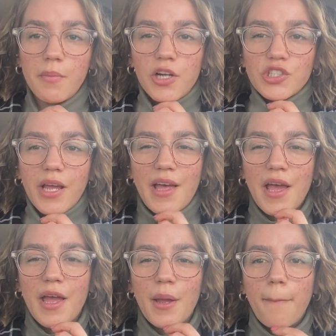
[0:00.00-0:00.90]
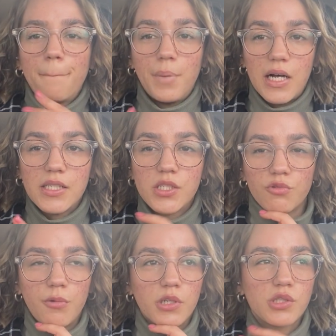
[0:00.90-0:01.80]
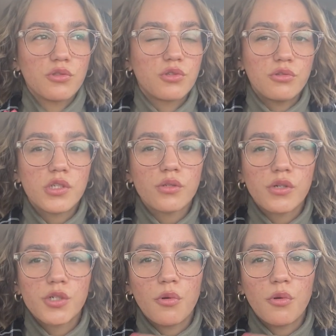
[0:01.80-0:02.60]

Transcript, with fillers: much a bust we went to two stores